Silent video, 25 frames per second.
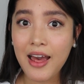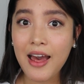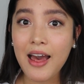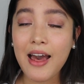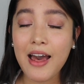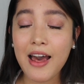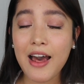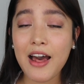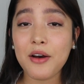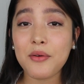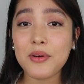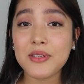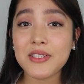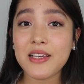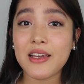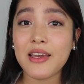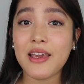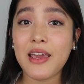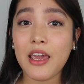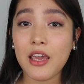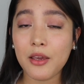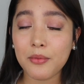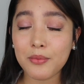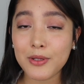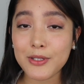How was
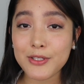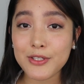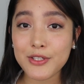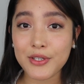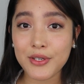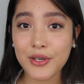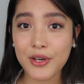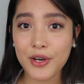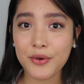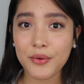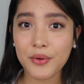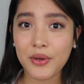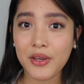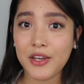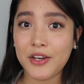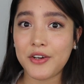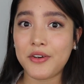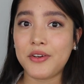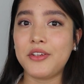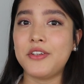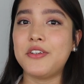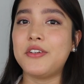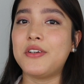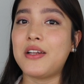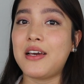I able to go
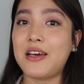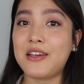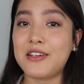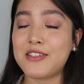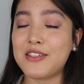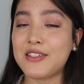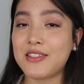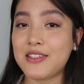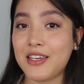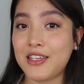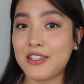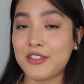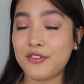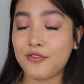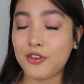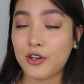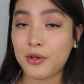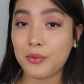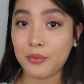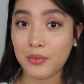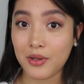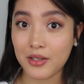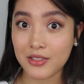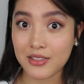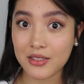here in the United States
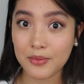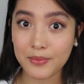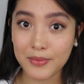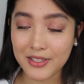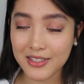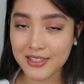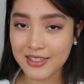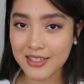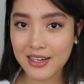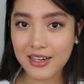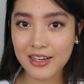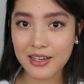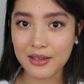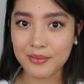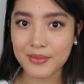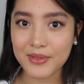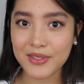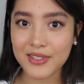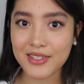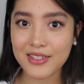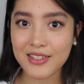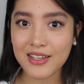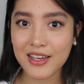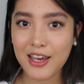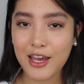for multiple
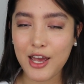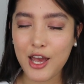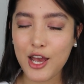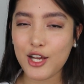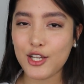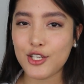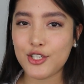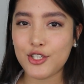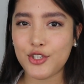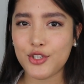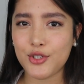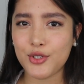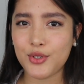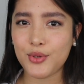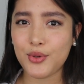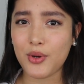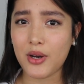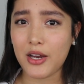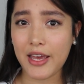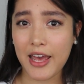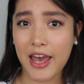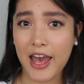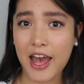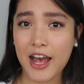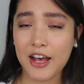times? Do
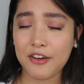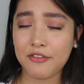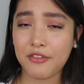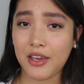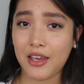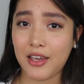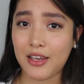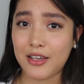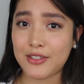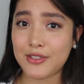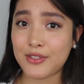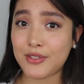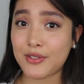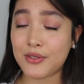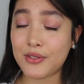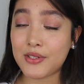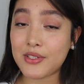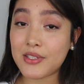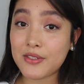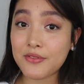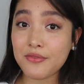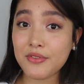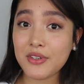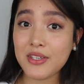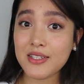I have a
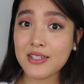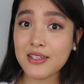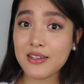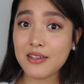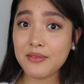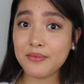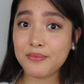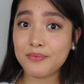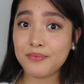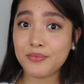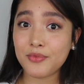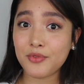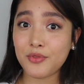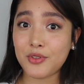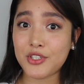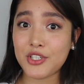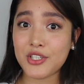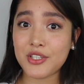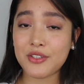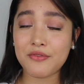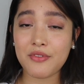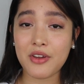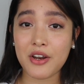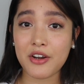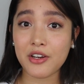tourist visa, which
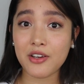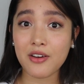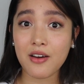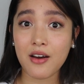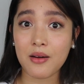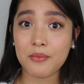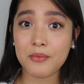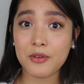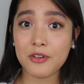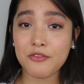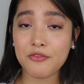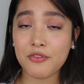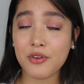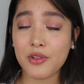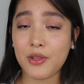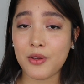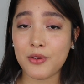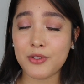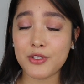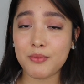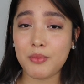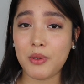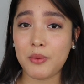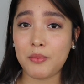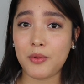is very common for
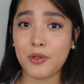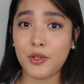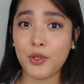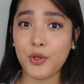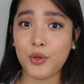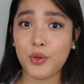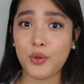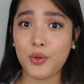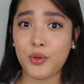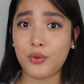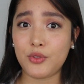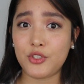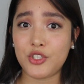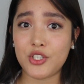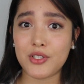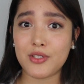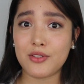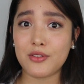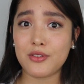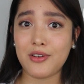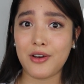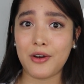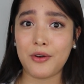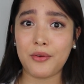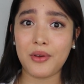those people who
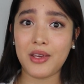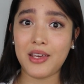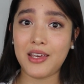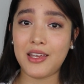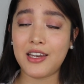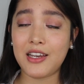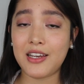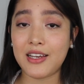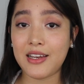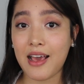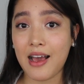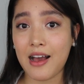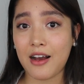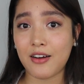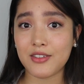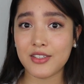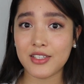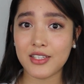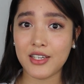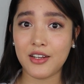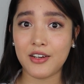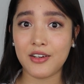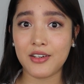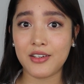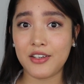just go in and
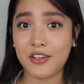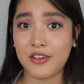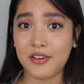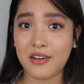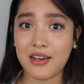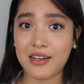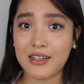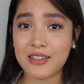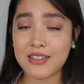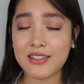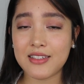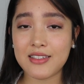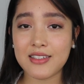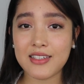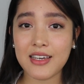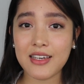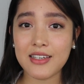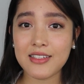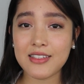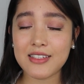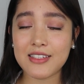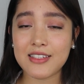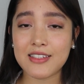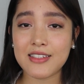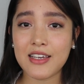out here in the United
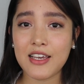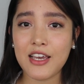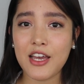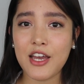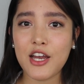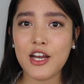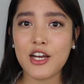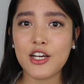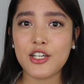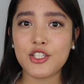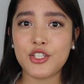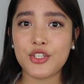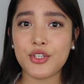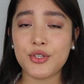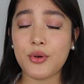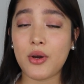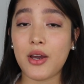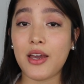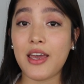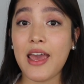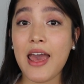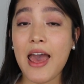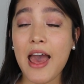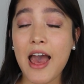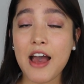States? Do
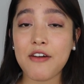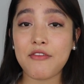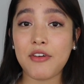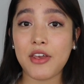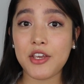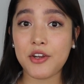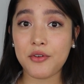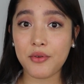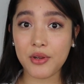I have a